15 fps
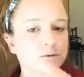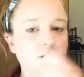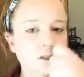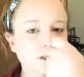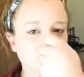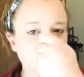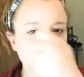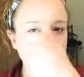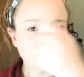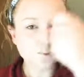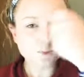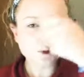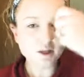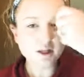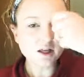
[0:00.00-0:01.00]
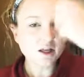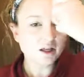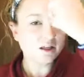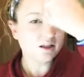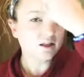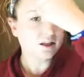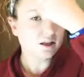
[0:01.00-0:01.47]
stippling and
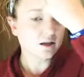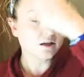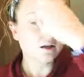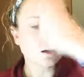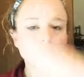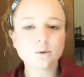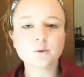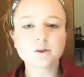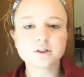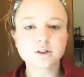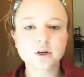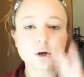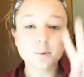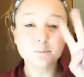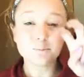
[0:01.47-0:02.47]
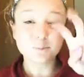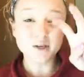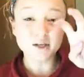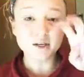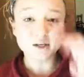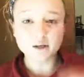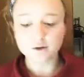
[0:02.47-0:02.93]
like, what is it called?
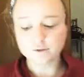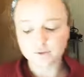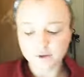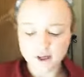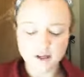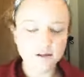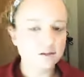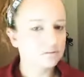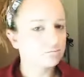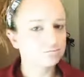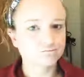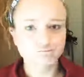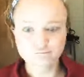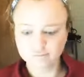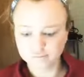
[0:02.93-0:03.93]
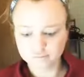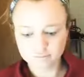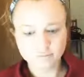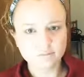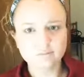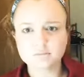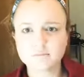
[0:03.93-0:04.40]
Beating your face.
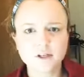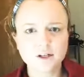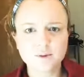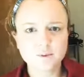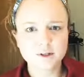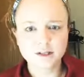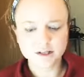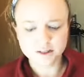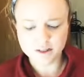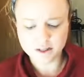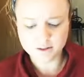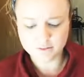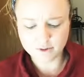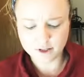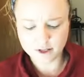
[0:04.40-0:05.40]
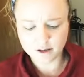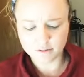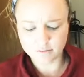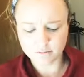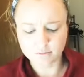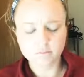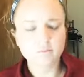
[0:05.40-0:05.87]
Ain't nobody got time for that,
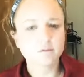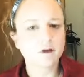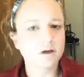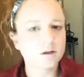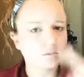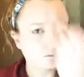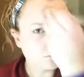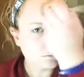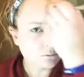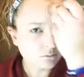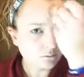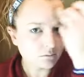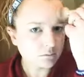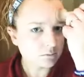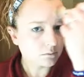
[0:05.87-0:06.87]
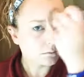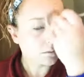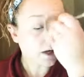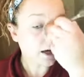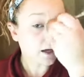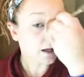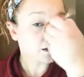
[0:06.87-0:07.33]
okay? I
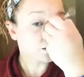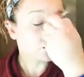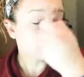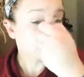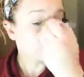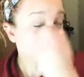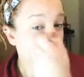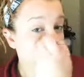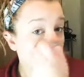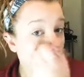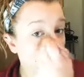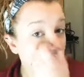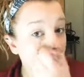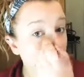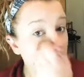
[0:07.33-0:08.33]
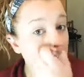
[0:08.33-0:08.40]
get too